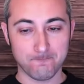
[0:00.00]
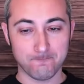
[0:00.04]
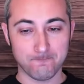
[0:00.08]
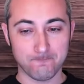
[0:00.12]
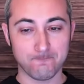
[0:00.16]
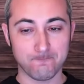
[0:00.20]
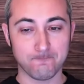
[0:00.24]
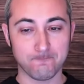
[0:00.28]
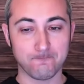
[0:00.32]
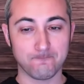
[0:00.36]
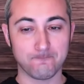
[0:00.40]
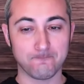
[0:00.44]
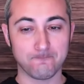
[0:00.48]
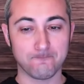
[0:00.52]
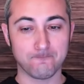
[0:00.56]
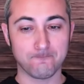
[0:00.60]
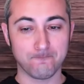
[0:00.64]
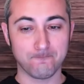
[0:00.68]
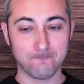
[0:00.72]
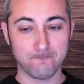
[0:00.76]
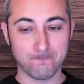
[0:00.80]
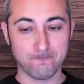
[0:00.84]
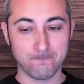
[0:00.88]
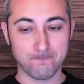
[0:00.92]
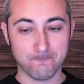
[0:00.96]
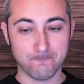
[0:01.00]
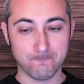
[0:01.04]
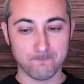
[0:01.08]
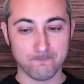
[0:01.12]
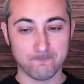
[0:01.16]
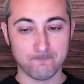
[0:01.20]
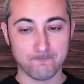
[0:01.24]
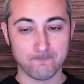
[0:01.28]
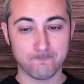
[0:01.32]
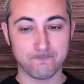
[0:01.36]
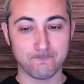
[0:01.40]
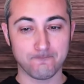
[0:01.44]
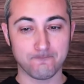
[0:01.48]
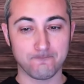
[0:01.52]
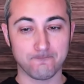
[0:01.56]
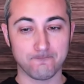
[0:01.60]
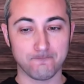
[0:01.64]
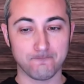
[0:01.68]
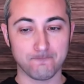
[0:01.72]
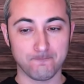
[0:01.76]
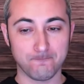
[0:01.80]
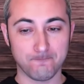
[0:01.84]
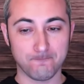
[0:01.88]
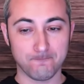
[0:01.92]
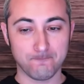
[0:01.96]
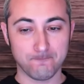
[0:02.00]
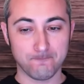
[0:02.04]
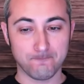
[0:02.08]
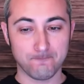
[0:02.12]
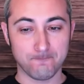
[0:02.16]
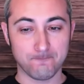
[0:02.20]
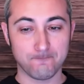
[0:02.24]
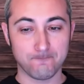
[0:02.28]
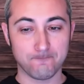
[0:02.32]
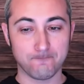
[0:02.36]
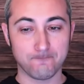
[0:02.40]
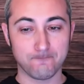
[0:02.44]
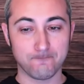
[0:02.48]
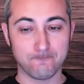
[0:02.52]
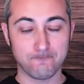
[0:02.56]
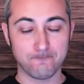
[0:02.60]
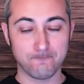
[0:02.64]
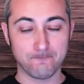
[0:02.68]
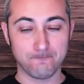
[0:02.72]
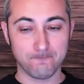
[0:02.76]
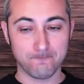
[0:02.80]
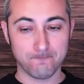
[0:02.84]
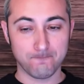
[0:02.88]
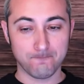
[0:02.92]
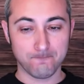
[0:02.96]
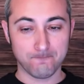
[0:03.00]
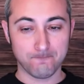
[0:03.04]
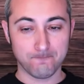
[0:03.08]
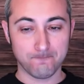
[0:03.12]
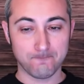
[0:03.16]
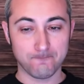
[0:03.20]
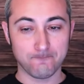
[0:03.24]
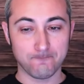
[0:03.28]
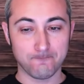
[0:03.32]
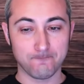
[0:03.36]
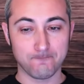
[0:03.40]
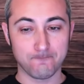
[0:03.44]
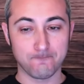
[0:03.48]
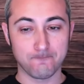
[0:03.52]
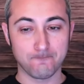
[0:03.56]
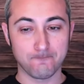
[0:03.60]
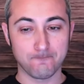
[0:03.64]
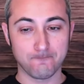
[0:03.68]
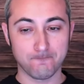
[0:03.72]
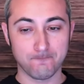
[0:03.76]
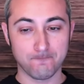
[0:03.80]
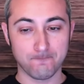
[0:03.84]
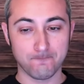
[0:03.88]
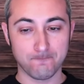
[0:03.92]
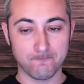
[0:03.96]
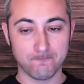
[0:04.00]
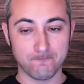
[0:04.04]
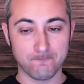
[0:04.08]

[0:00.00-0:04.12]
[no speech]